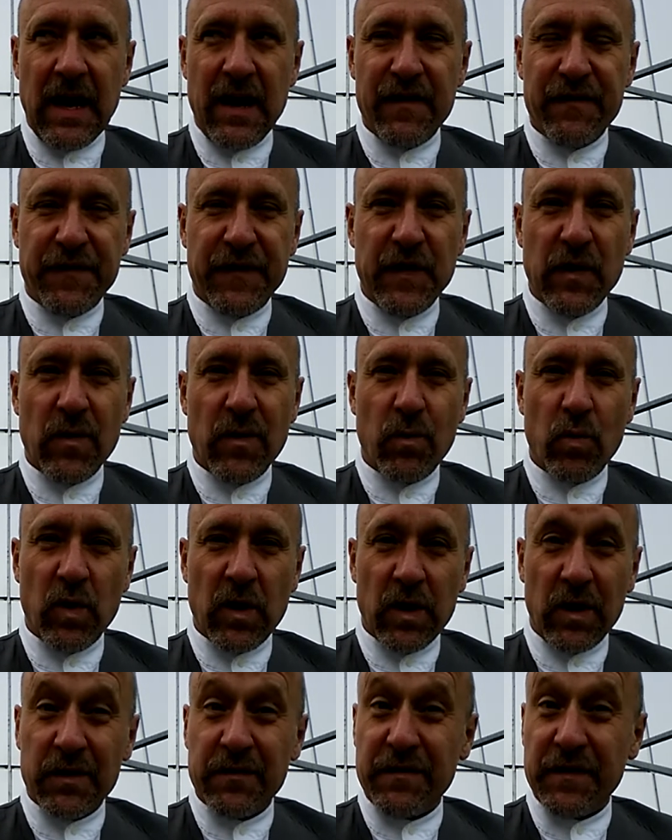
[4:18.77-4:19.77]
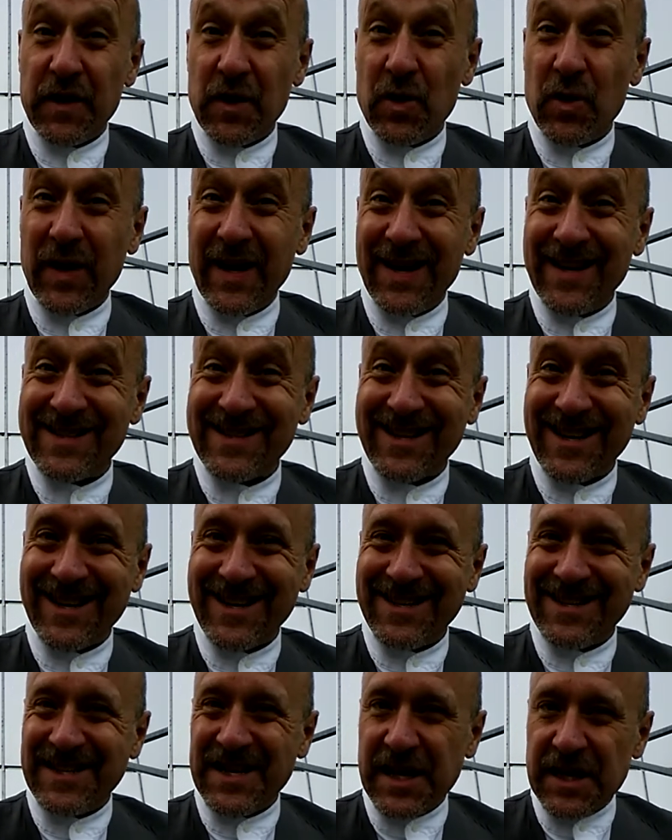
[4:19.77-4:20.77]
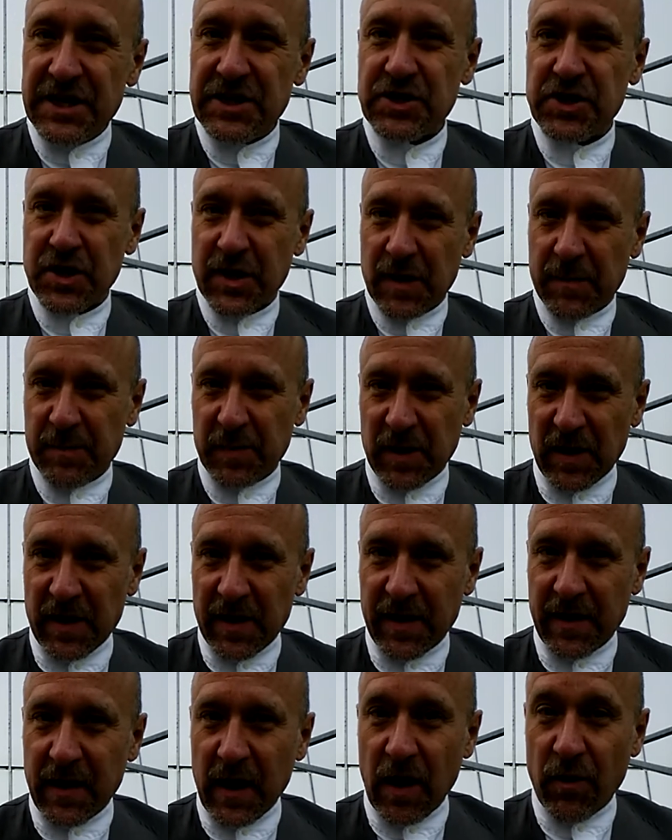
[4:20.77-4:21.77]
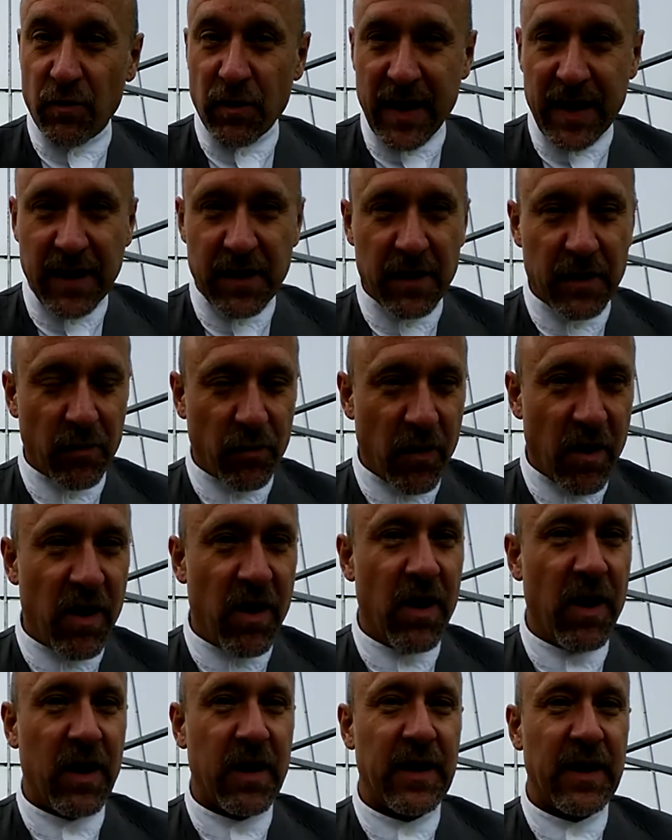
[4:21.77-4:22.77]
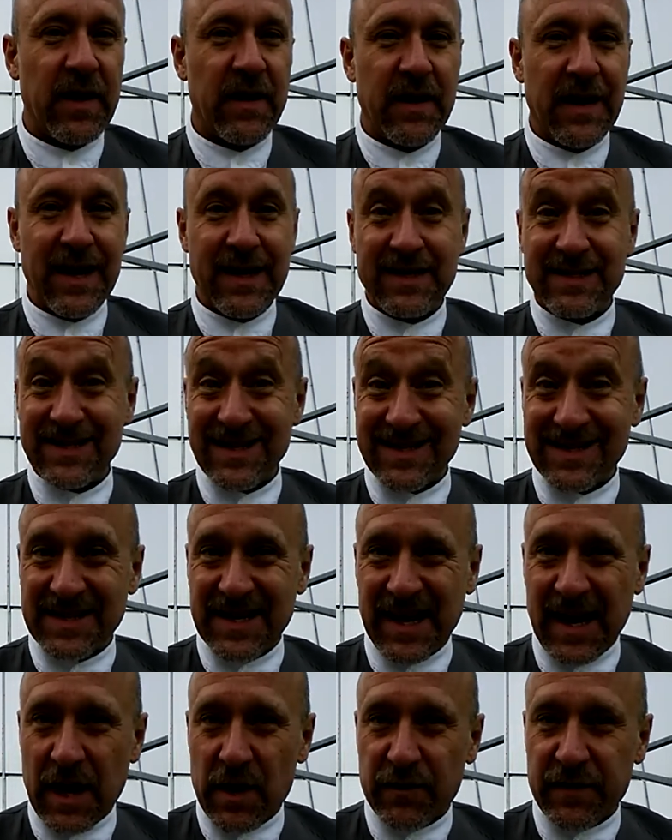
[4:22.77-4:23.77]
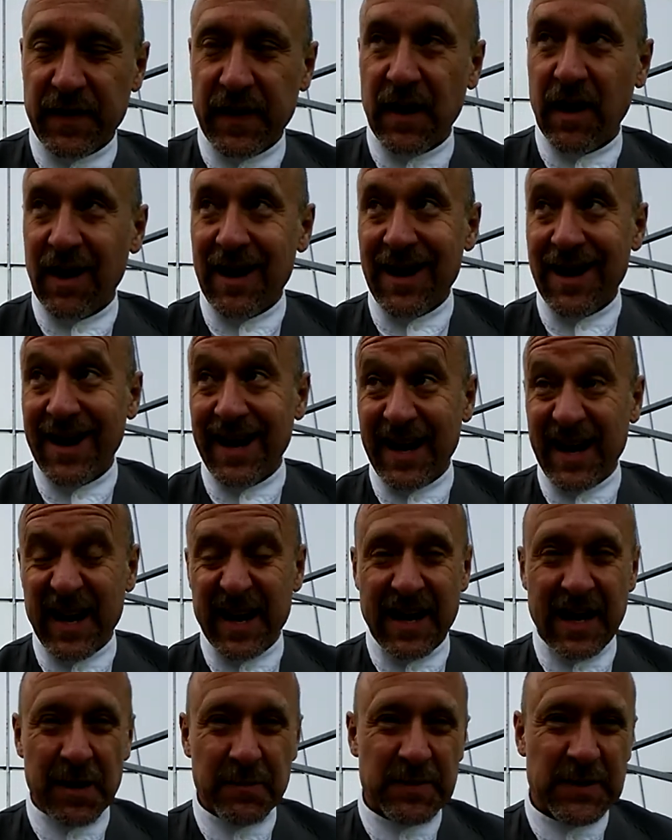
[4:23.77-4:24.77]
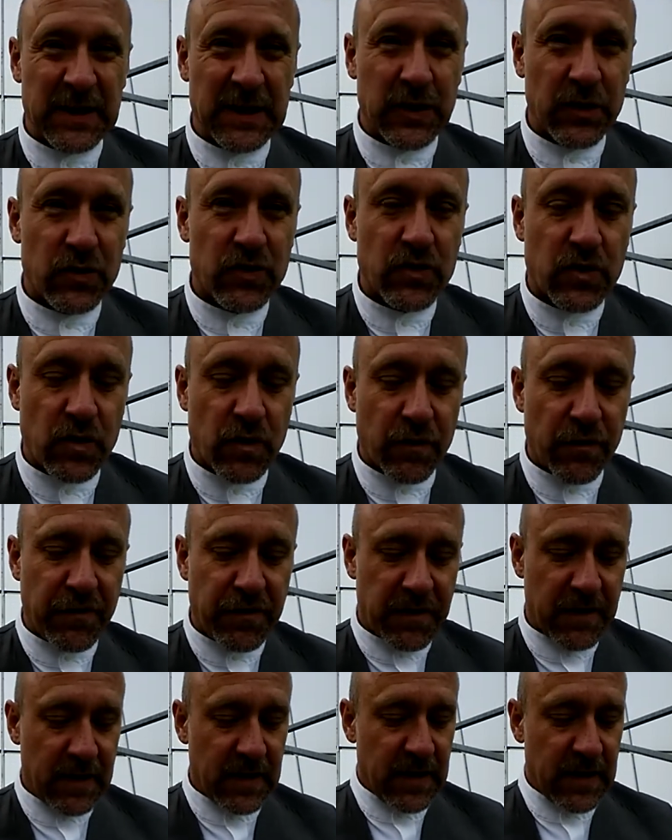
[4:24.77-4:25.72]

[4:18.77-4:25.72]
if your worldview is contingent upon a right and a wrong existing out there, i.e., an absolute truth,